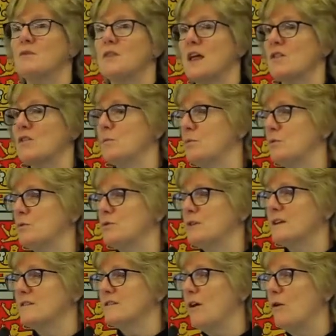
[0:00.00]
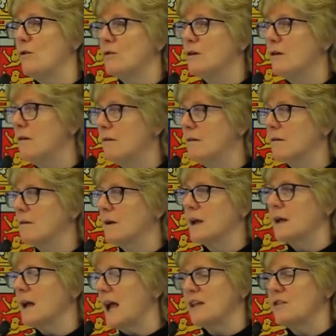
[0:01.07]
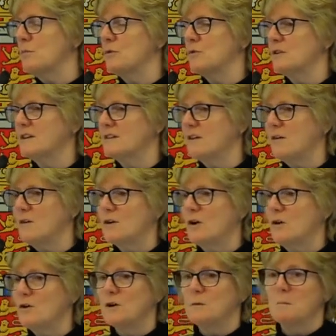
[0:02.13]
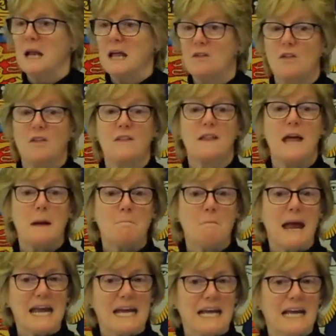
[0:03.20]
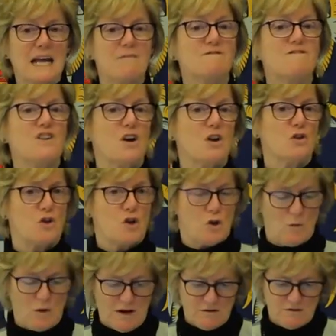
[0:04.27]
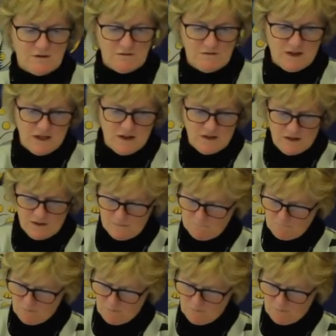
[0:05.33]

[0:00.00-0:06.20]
they're supporting to Hong Kong, exporting to Hong Kong and places. They're making a virtue out of this.